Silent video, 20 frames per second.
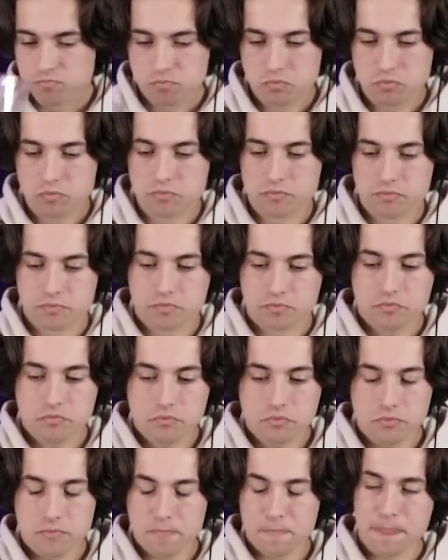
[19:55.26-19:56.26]
resistant
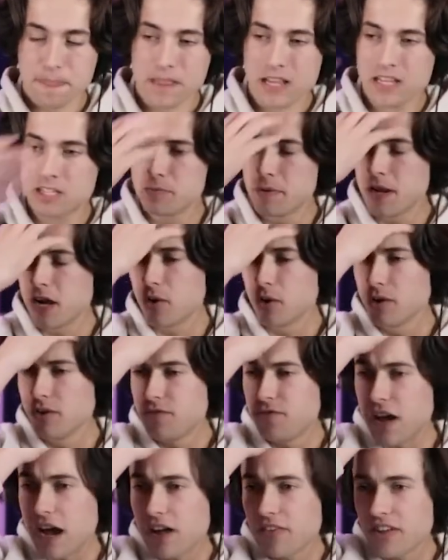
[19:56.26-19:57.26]
Pokemon, so I felt like I was
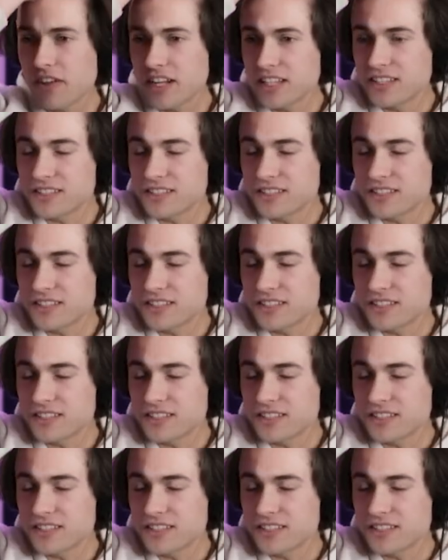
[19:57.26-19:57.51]
in a good